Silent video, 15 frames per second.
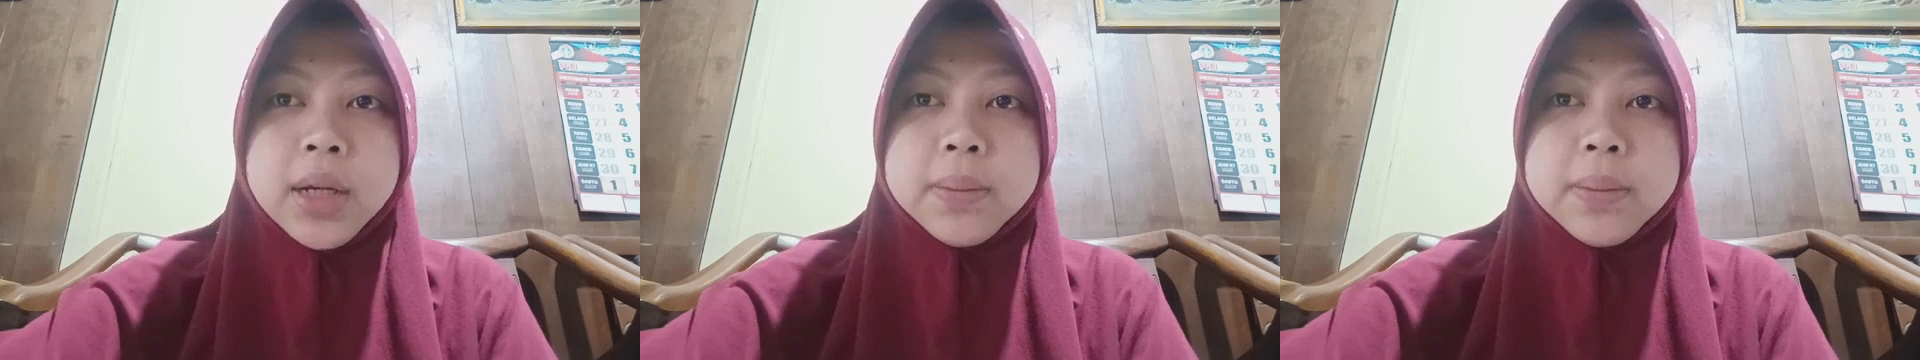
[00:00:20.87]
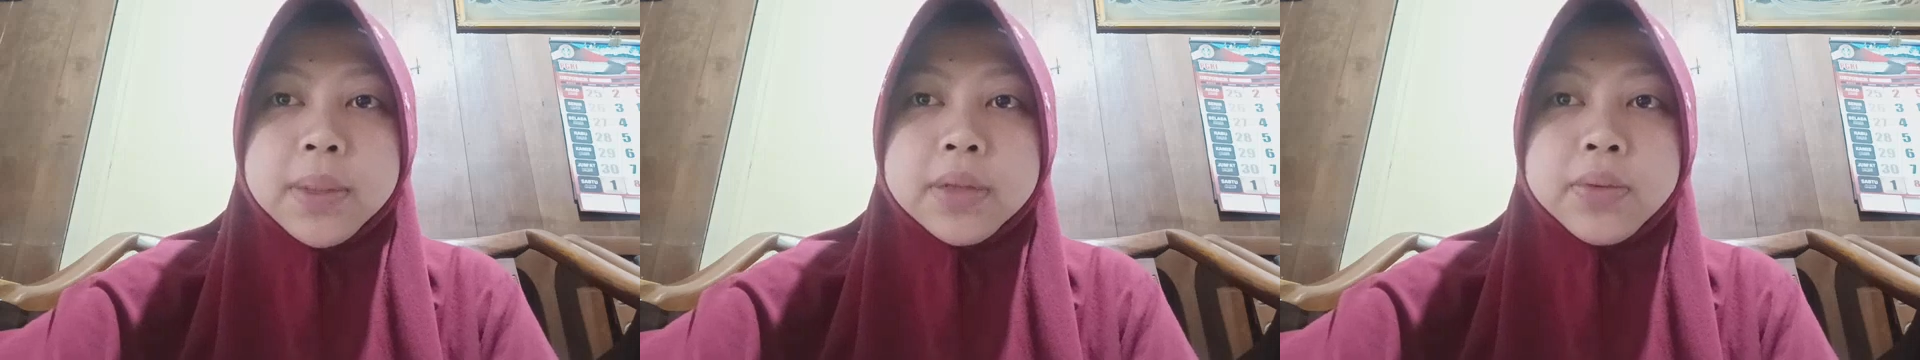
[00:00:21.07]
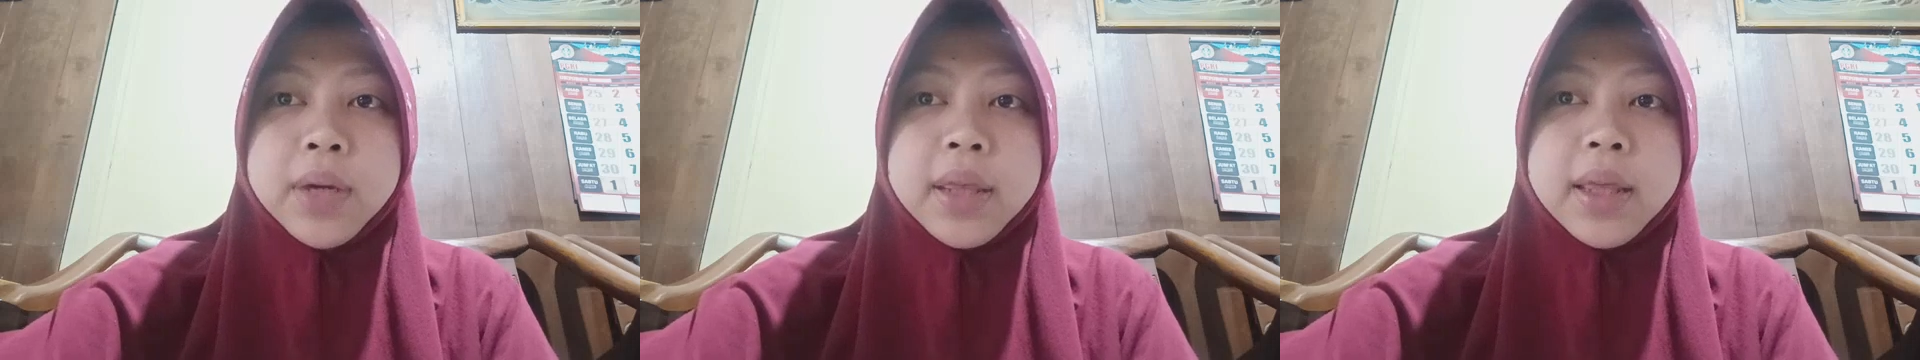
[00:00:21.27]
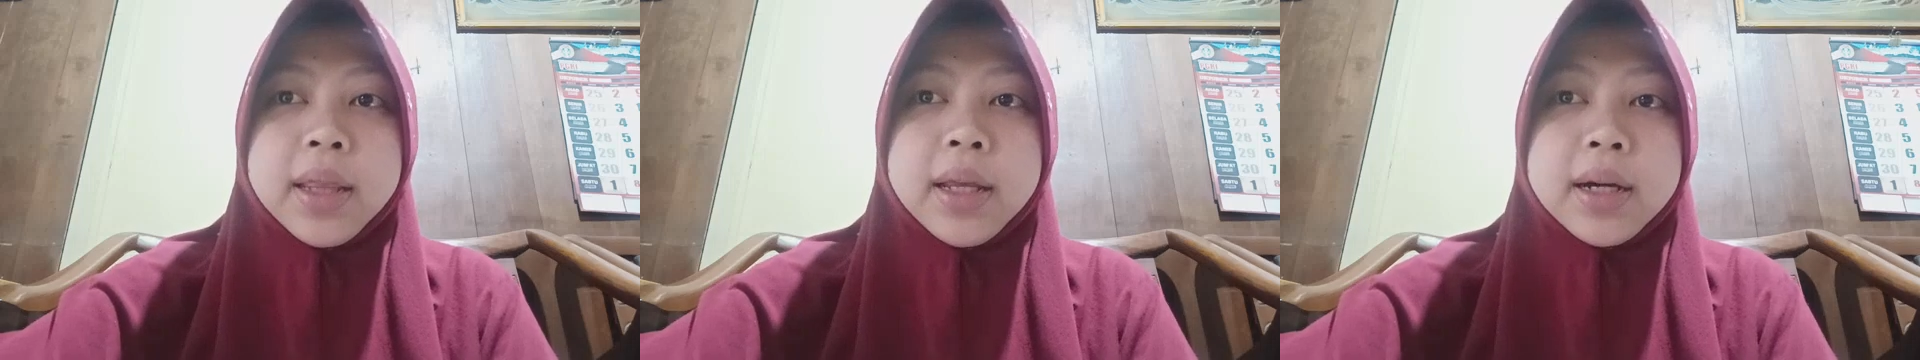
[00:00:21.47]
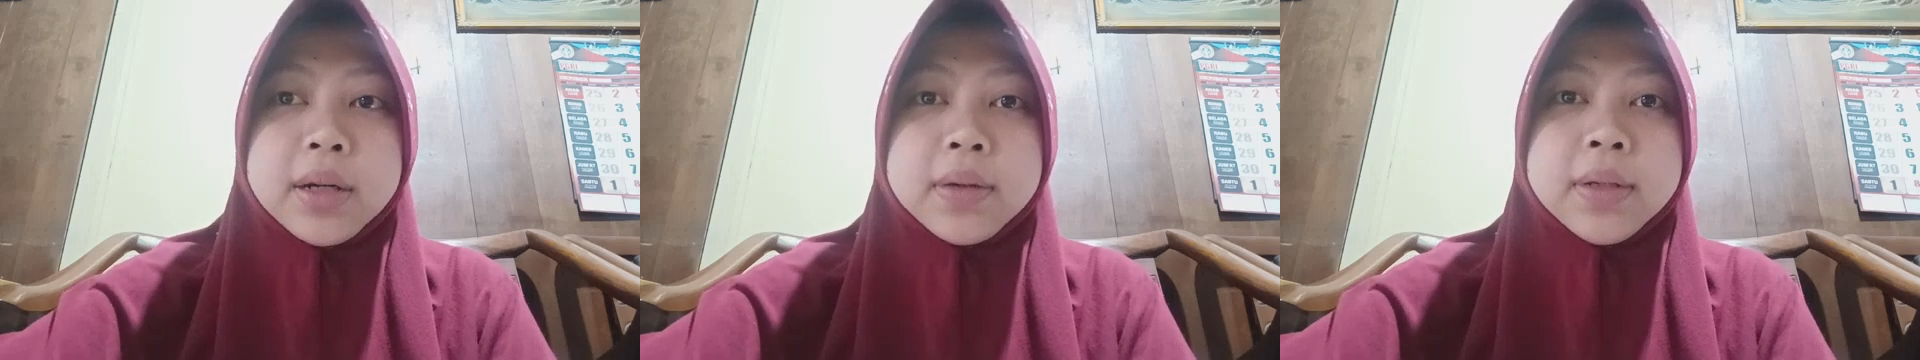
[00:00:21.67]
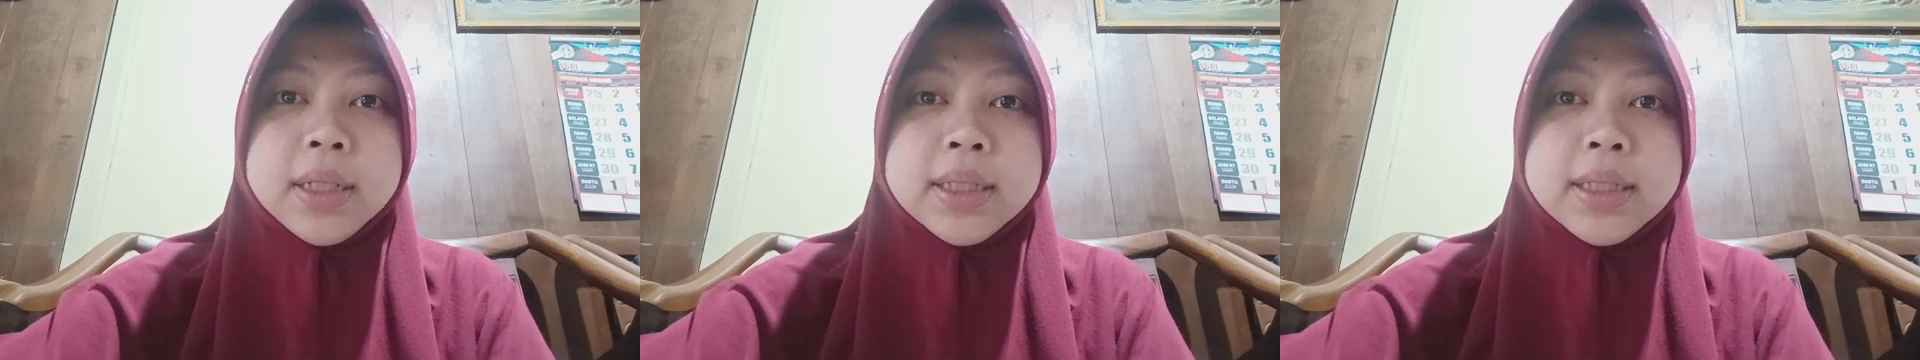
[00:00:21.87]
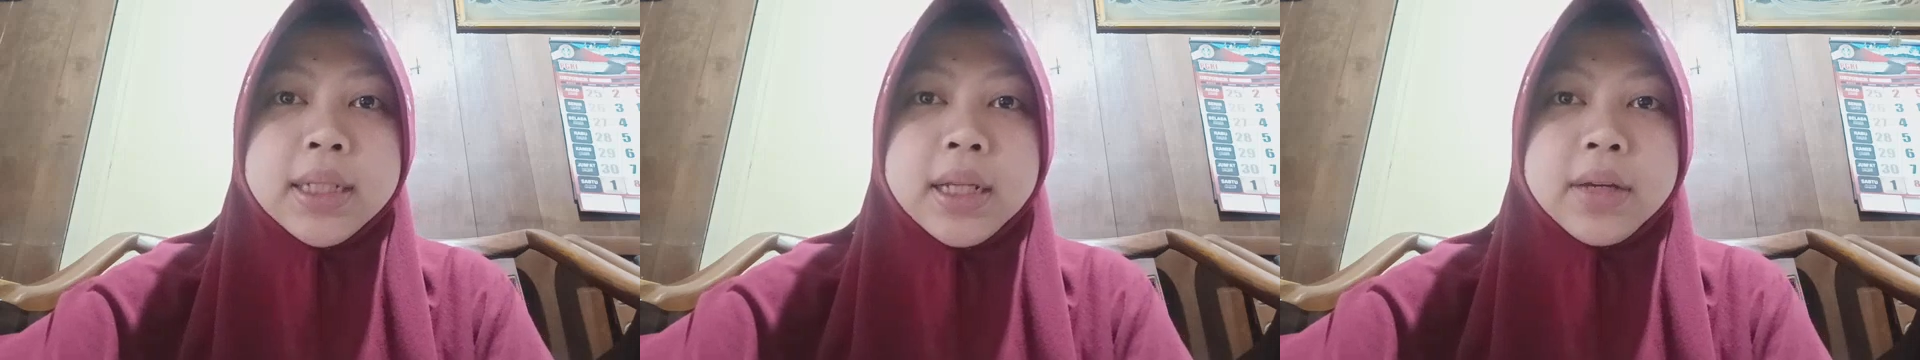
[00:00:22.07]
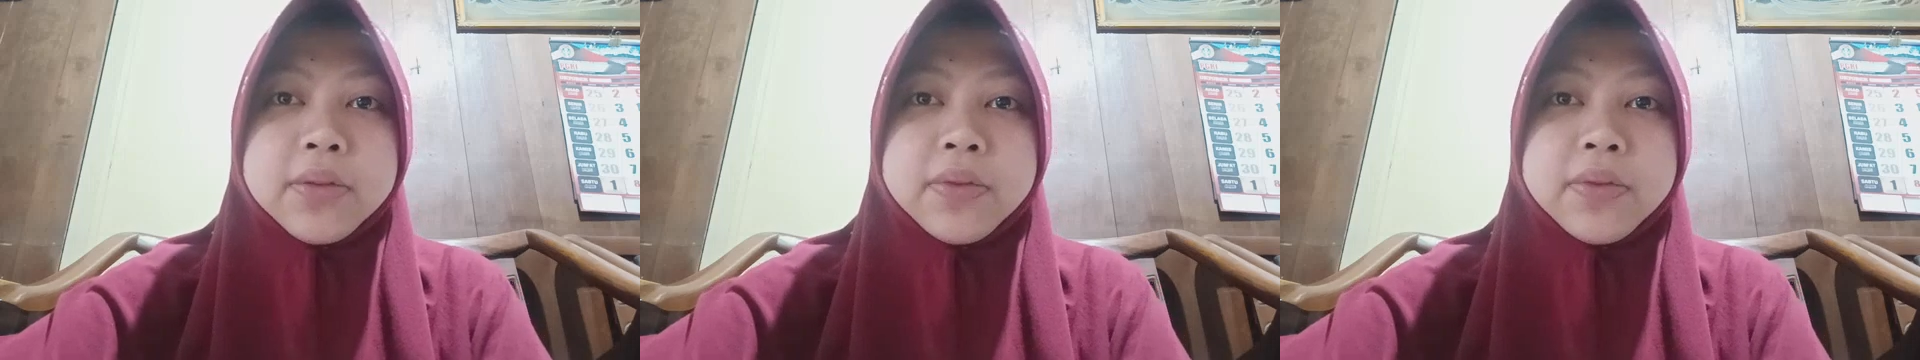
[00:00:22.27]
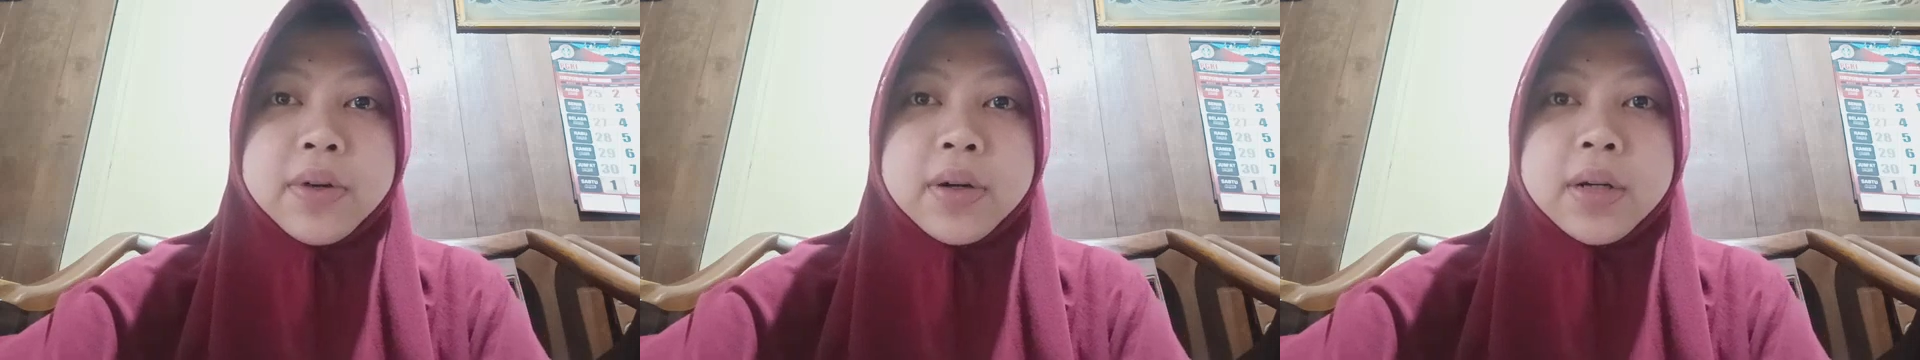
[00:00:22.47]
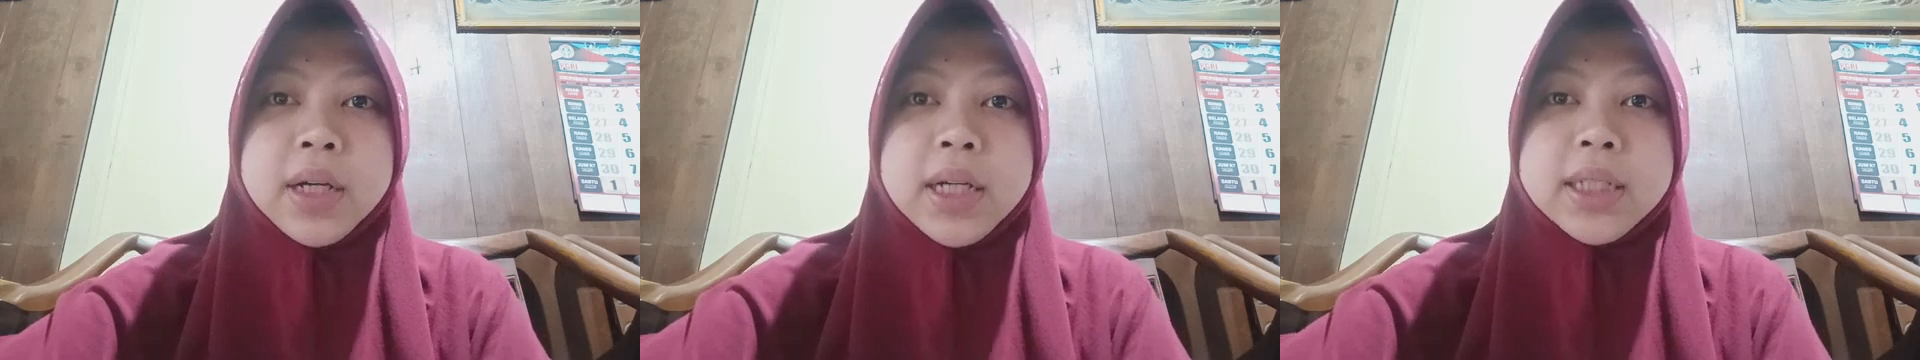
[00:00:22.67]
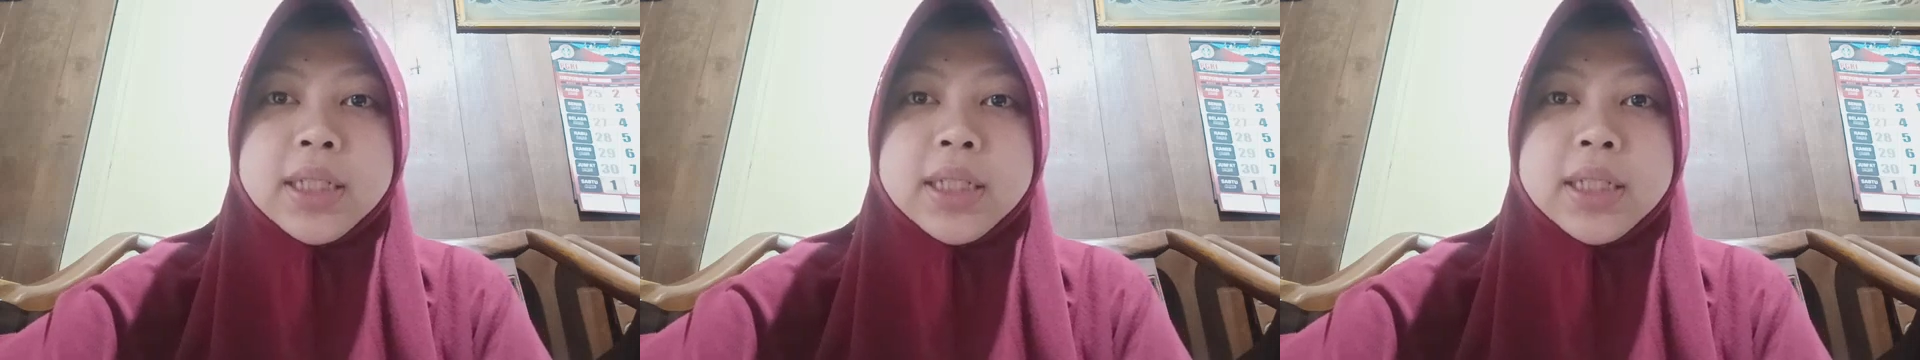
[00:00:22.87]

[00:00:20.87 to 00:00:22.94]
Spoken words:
but within her reasoning for